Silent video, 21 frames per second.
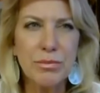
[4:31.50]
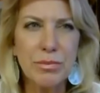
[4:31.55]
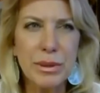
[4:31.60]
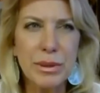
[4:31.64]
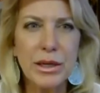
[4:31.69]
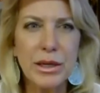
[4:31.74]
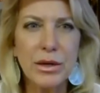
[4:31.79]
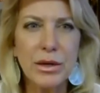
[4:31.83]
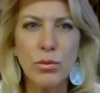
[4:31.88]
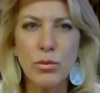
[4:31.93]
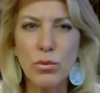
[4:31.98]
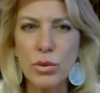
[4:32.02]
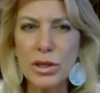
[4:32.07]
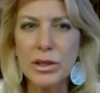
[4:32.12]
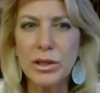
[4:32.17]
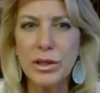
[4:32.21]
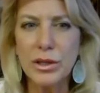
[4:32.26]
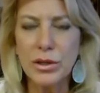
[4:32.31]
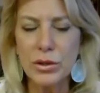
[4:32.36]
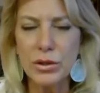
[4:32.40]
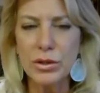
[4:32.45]
being a
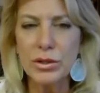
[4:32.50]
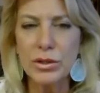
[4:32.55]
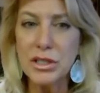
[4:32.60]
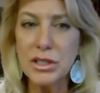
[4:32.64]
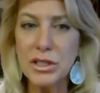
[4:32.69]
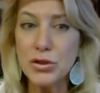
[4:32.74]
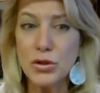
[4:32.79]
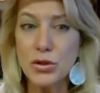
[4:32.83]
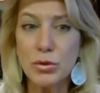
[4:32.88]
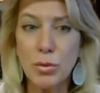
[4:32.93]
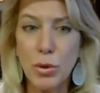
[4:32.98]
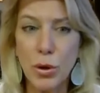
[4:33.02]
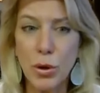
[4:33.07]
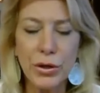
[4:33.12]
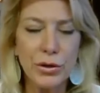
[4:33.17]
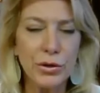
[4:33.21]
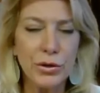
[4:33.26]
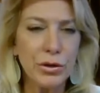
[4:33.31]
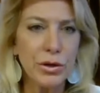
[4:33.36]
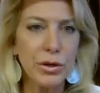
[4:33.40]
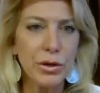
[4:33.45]
really good digital
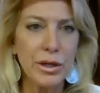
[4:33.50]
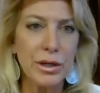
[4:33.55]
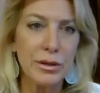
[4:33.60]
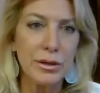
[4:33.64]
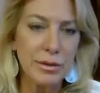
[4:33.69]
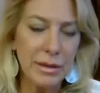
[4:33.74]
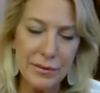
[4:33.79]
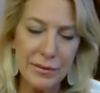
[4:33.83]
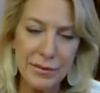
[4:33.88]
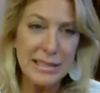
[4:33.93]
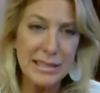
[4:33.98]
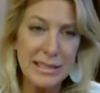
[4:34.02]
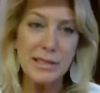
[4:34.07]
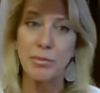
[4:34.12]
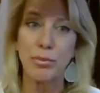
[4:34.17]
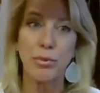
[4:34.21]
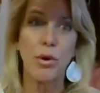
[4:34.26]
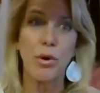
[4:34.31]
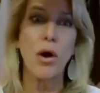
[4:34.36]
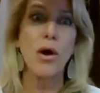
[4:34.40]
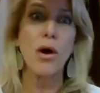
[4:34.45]
marketer, and that's a
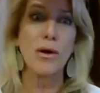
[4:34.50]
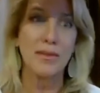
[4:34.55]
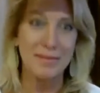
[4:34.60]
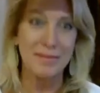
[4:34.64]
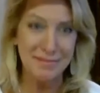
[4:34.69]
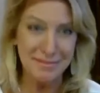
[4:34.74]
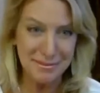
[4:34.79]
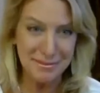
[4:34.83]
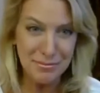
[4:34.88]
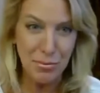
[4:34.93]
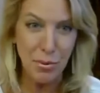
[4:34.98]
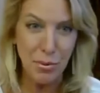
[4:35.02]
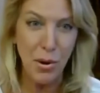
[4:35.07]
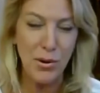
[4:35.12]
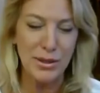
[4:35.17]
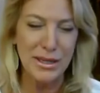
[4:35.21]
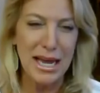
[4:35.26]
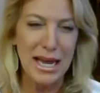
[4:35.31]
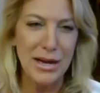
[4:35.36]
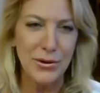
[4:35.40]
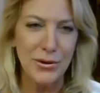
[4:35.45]
broad
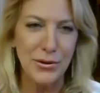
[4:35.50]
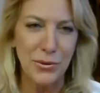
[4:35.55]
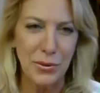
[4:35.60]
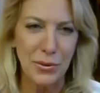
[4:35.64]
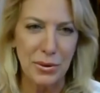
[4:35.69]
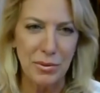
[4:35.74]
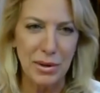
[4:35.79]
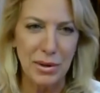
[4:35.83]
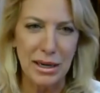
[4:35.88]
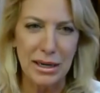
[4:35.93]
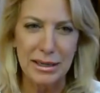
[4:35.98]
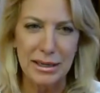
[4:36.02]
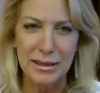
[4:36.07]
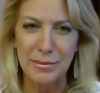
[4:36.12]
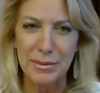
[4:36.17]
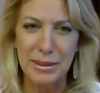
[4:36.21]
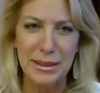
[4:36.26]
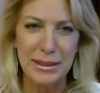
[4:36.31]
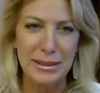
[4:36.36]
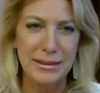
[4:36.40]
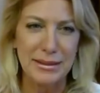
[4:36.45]
category, right? I
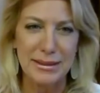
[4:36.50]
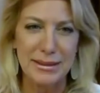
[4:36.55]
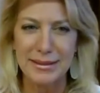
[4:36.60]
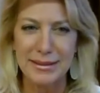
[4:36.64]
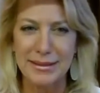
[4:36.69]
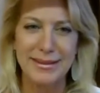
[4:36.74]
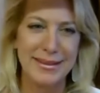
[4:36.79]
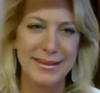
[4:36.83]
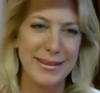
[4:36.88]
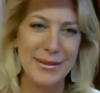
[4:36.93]
mean, yeah.